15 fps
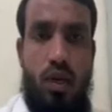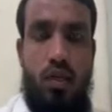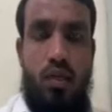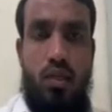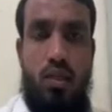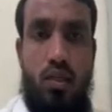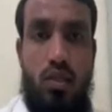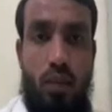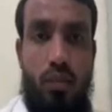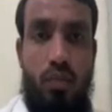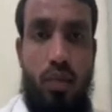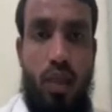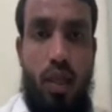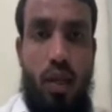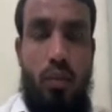stem,
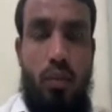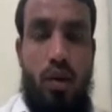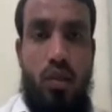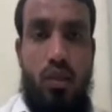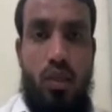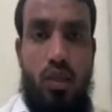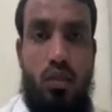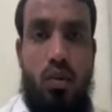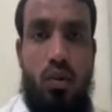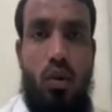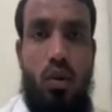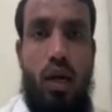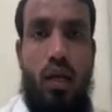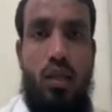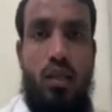because it is
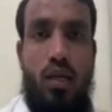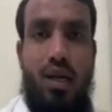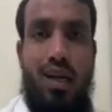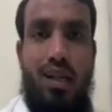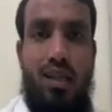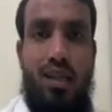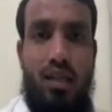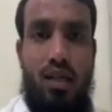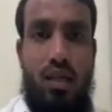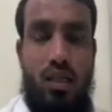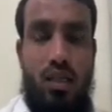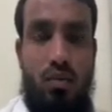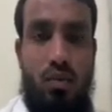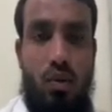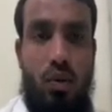providing the girth, it
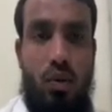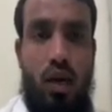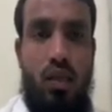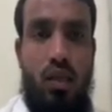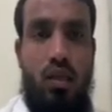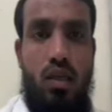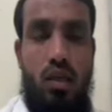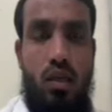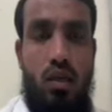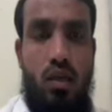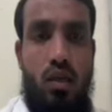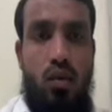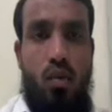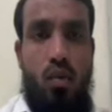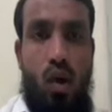is providing the
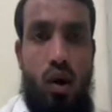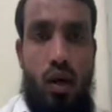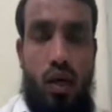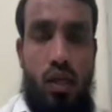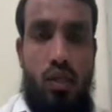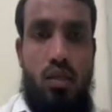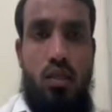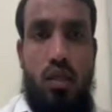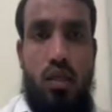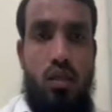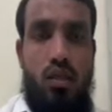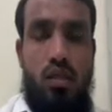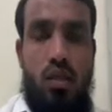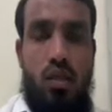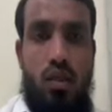broadness
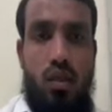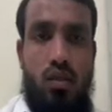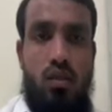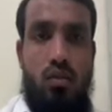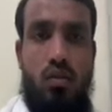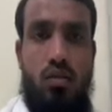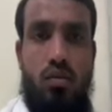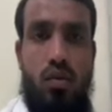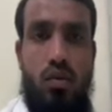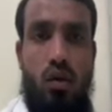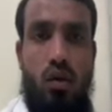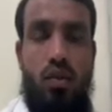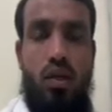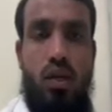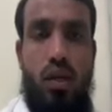
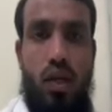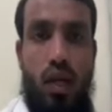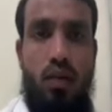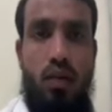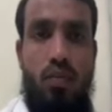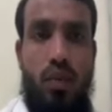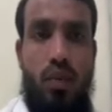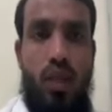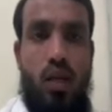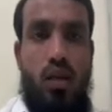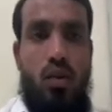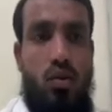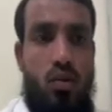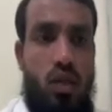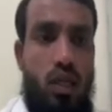of the tree.
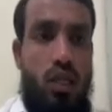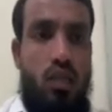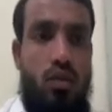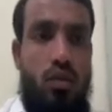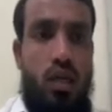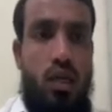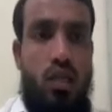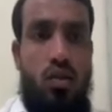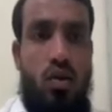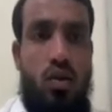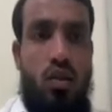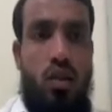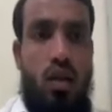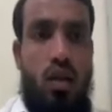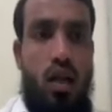So that is why it is
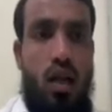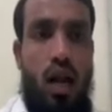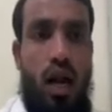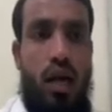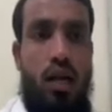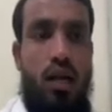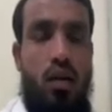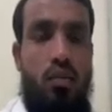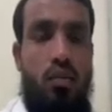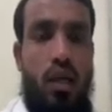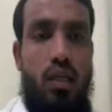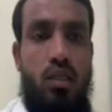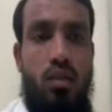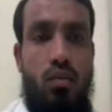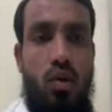called the lateral
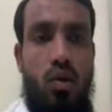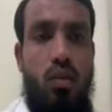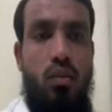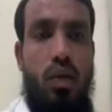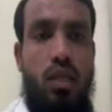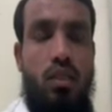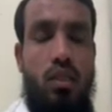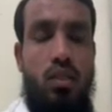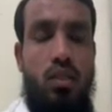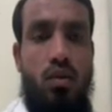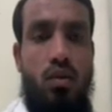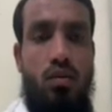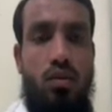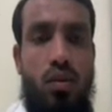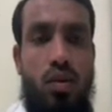meristem, on the basis
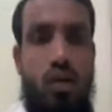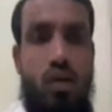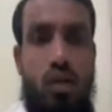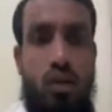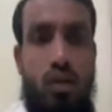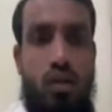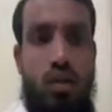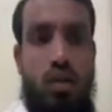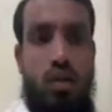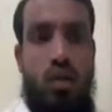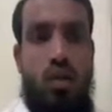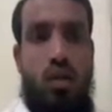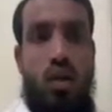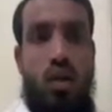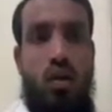of
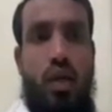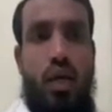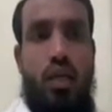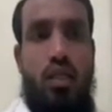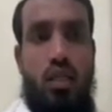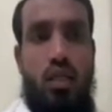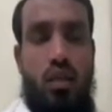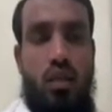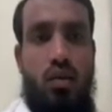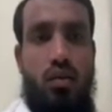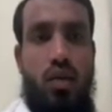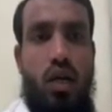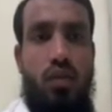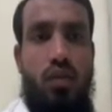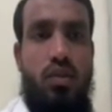the location
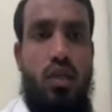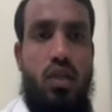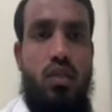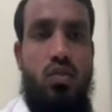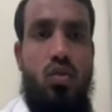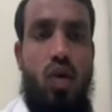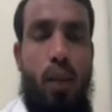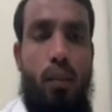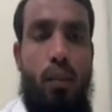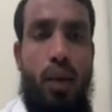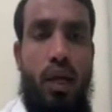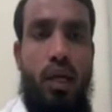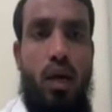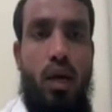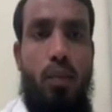we have seen. So
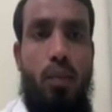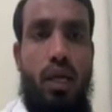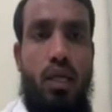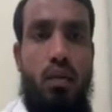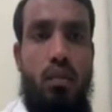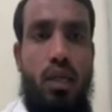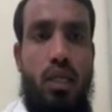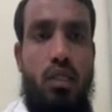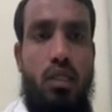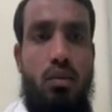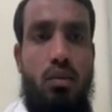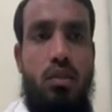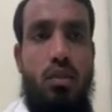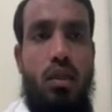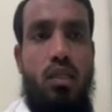apical meristem
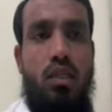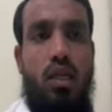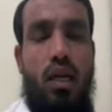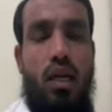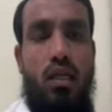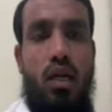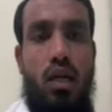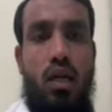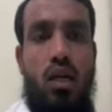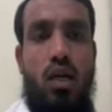is present at the